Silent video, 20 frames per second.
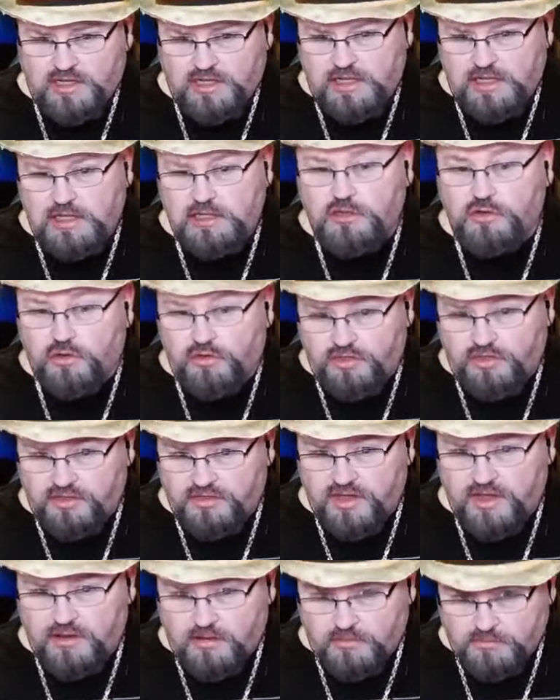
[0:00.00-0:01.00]
eagle
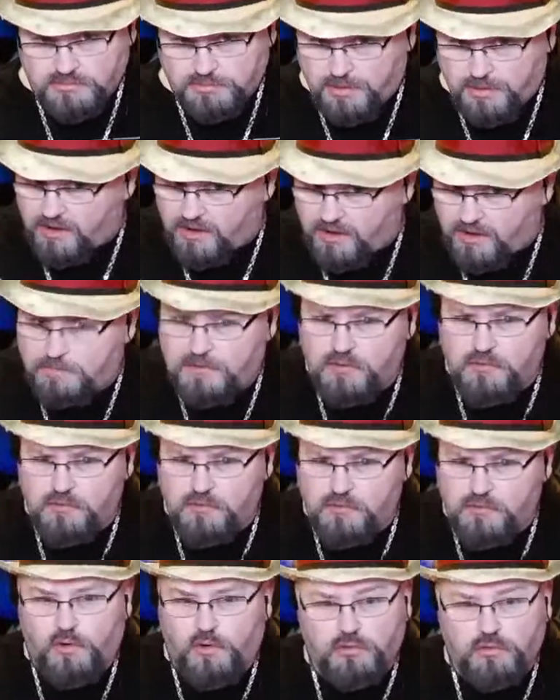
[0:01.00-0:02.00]
it was made out of pure
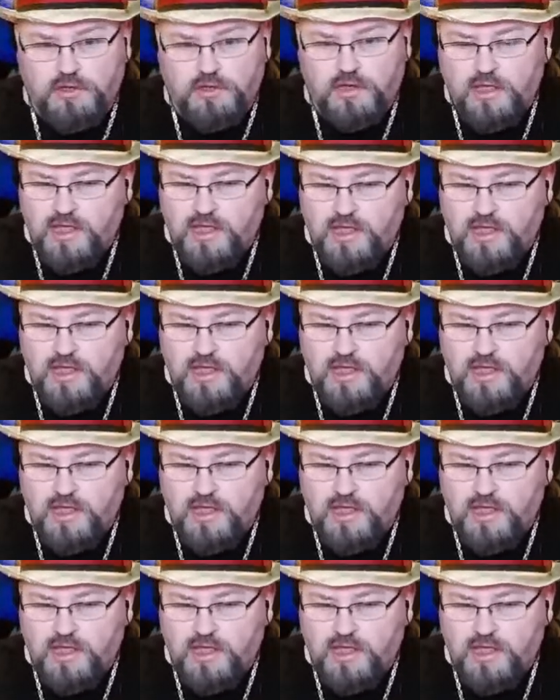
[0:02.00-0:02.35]
gold.